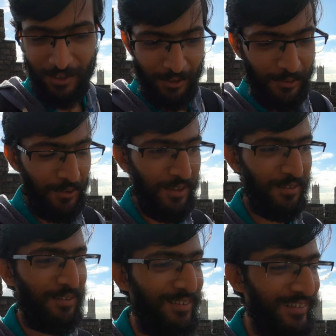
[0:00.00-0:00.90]
really good.
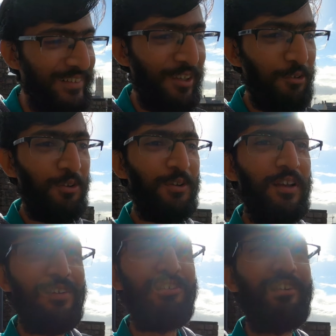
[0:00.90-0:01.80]
It gives you
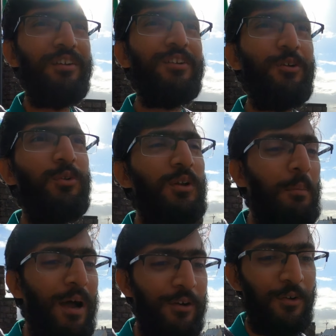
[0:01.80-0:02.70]
the history, it gives you
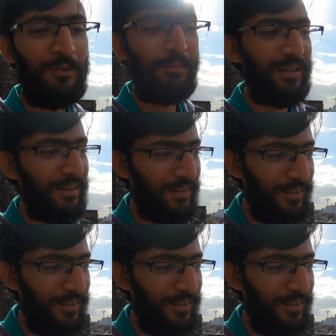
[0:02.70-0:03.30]
the background, but